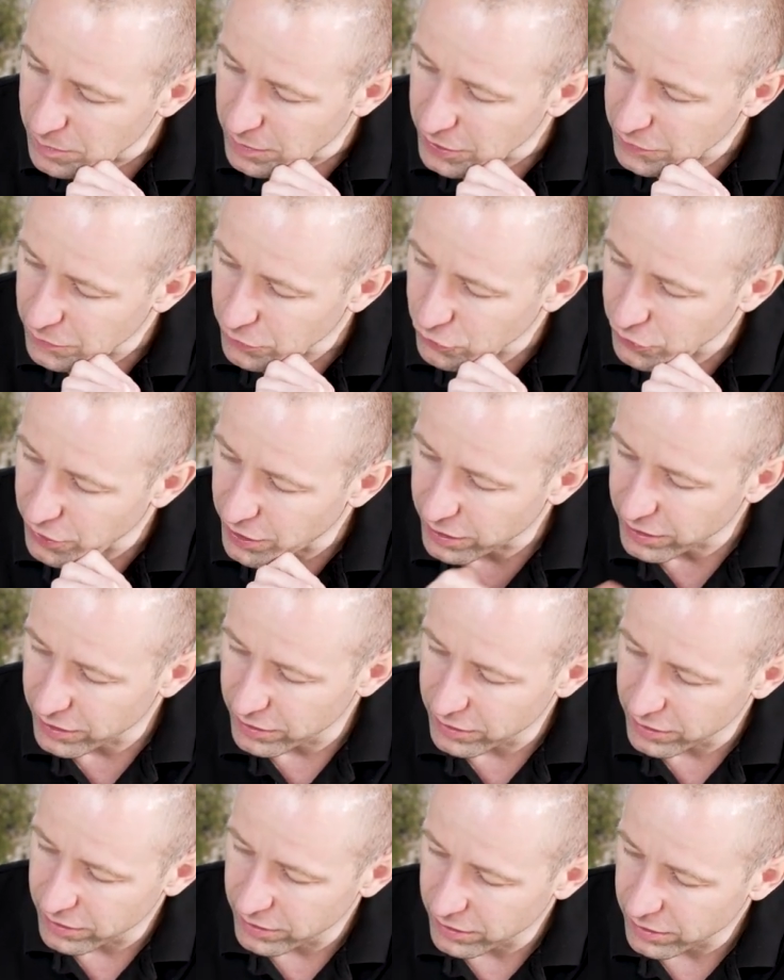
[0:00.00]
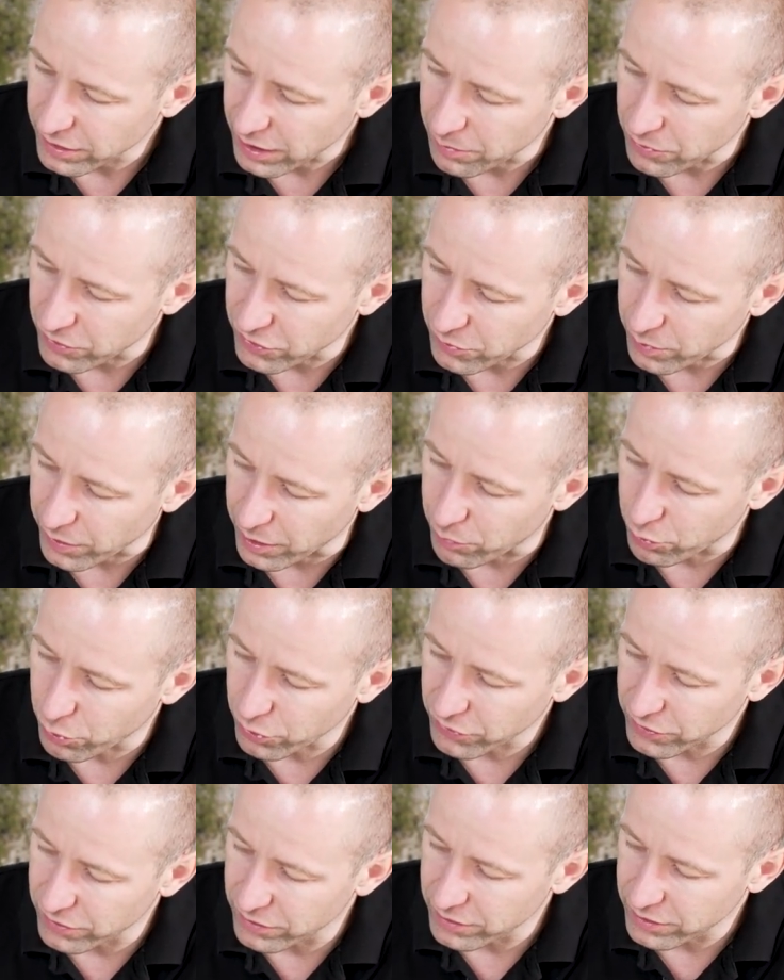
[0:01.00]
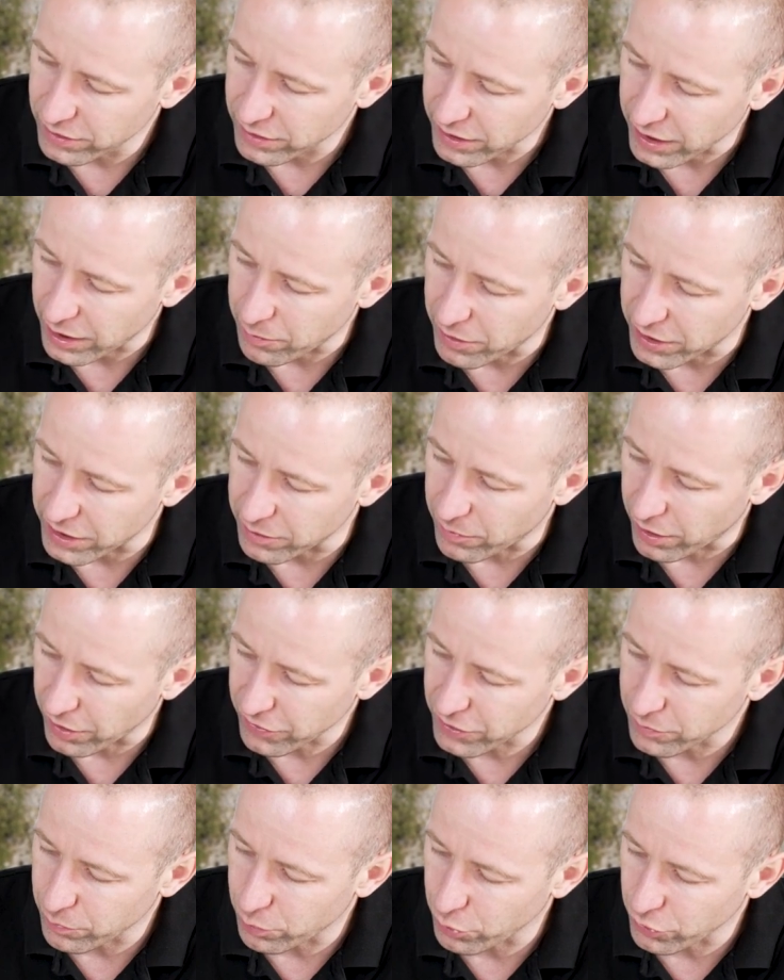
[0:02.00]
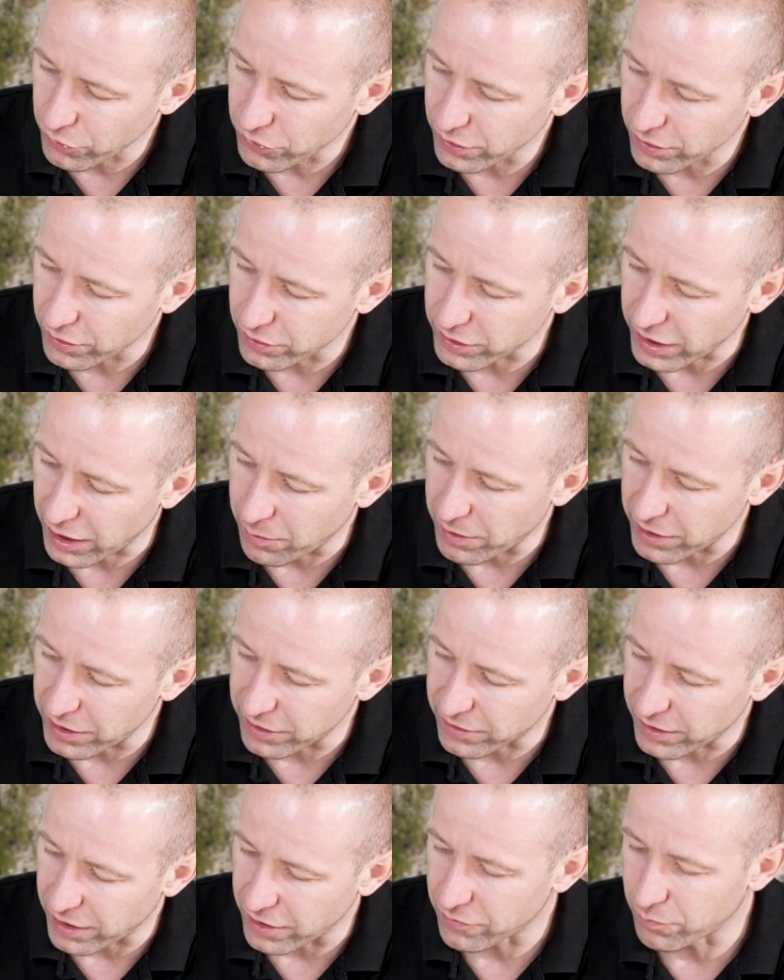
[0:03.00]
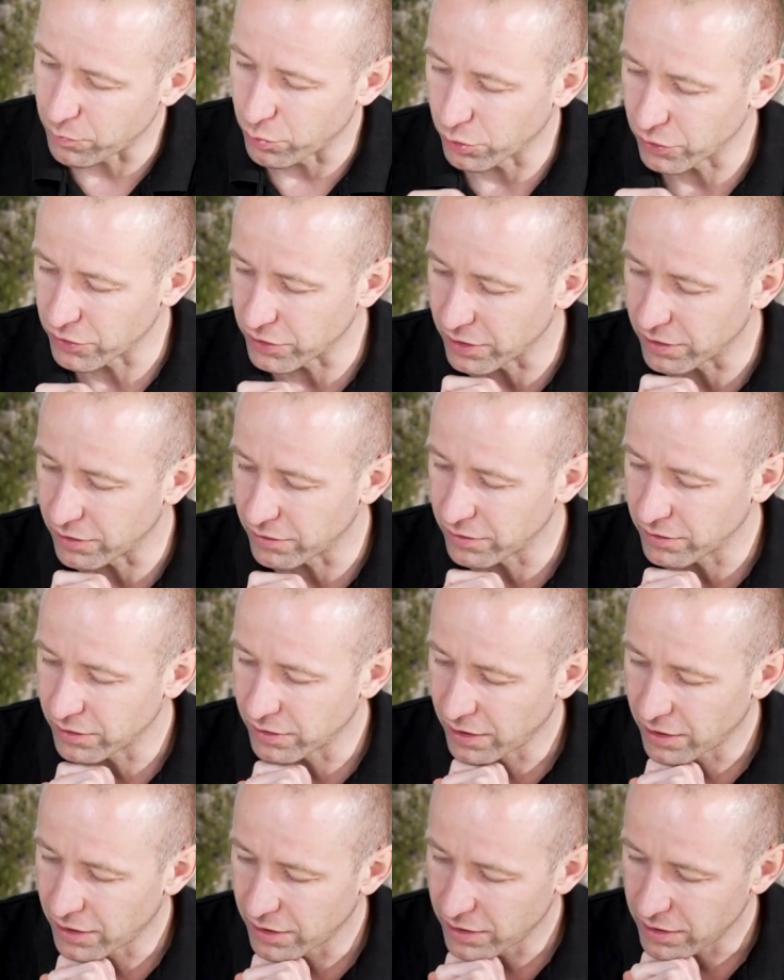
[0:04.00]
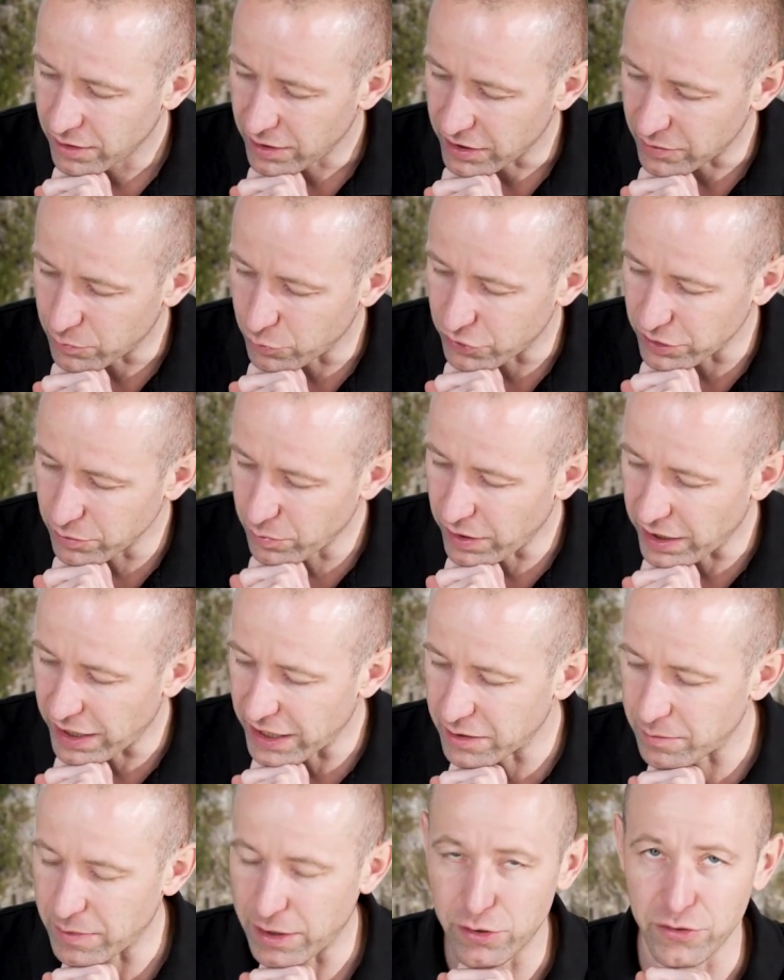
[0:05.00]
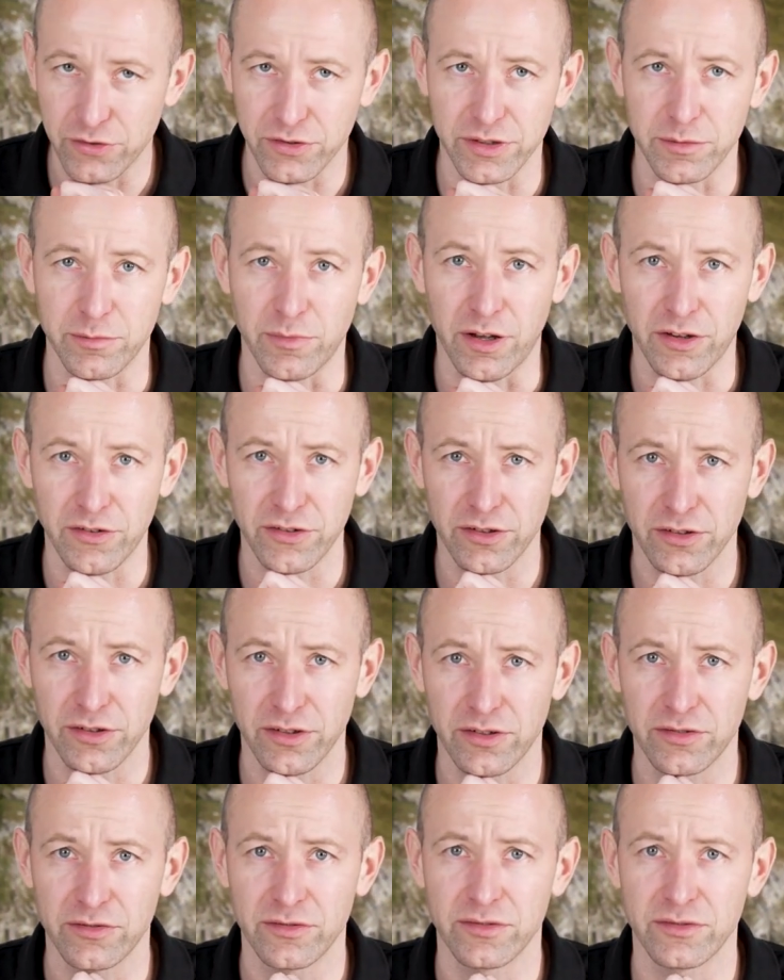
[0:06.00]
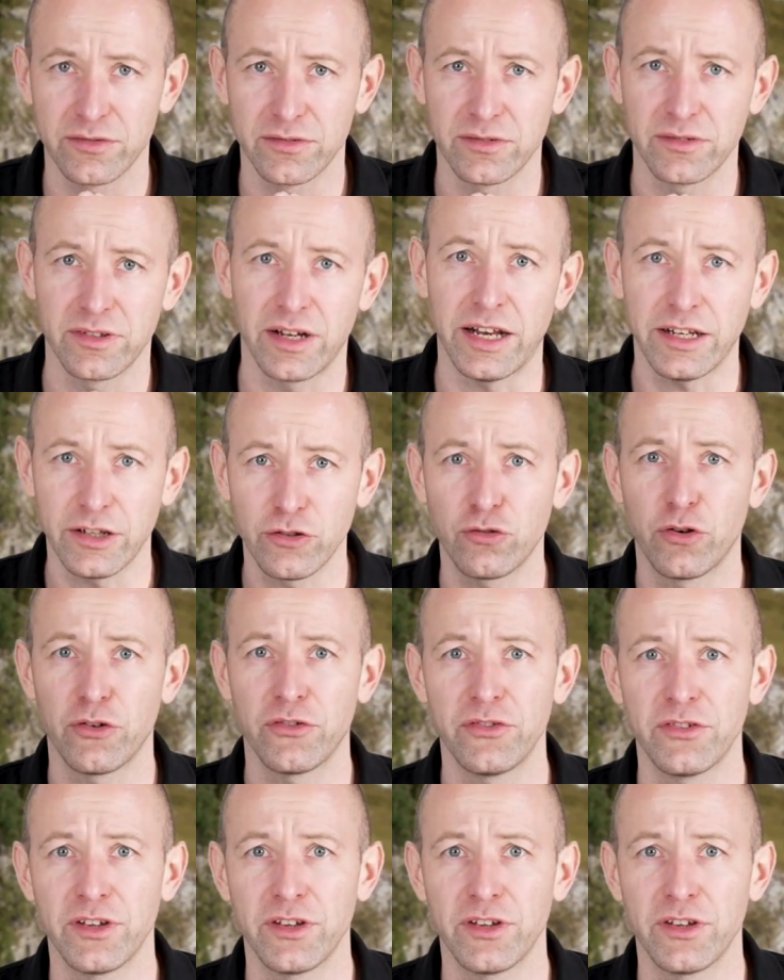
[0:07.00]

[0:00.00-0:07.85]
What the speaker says: mean? Our multiMAUS amplifier has two connectors, one the master and one the slave. One mouse always has to be